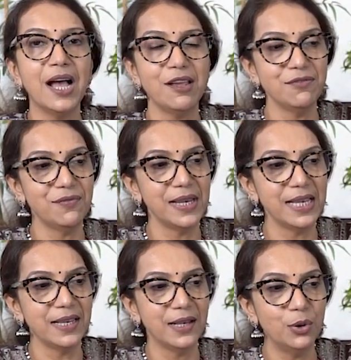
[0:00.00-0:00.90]
I
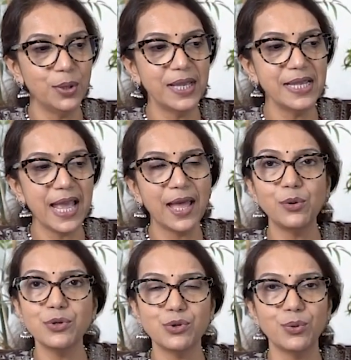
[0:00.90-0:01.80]
flee. Look at the
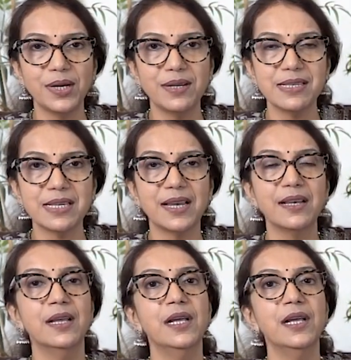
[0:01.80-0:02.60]
arrows to understand.